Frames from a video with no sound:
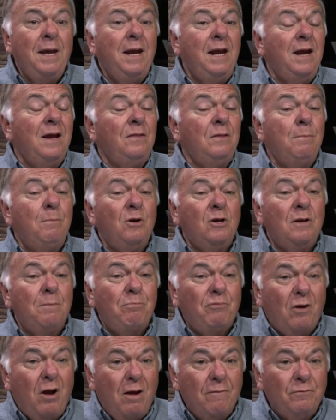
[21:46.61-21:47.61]
In the book of
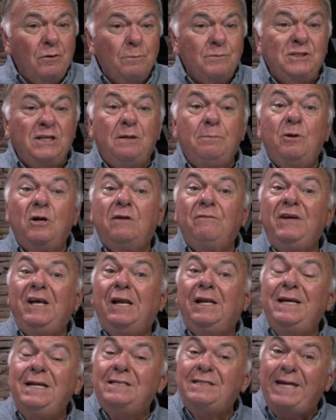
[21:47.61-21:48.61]
Proverbs, in the book of
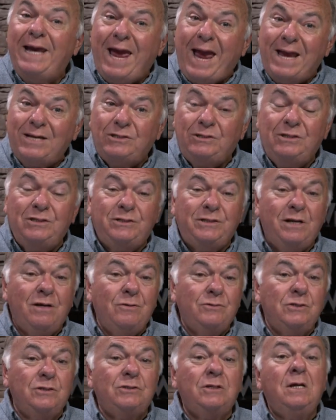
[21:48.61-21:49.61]
Ecclesiastes
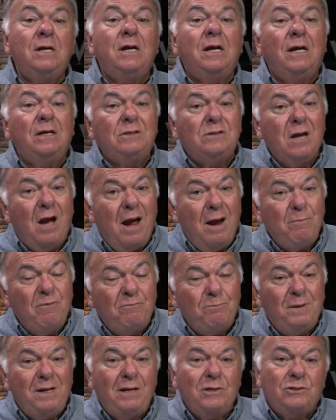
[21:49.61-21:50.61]
tells us a time
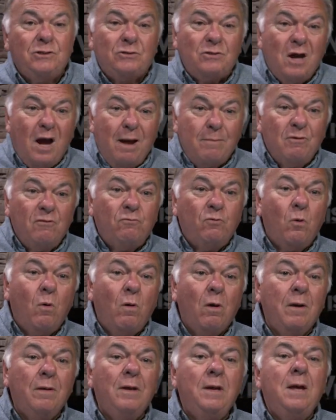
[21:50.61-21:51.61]
of peace, a time of
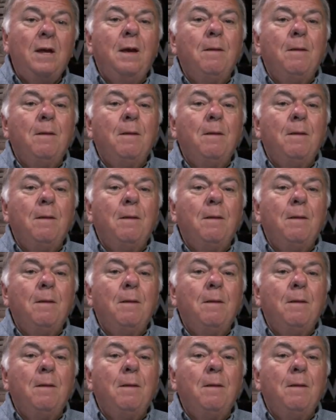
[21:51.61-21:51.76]
war.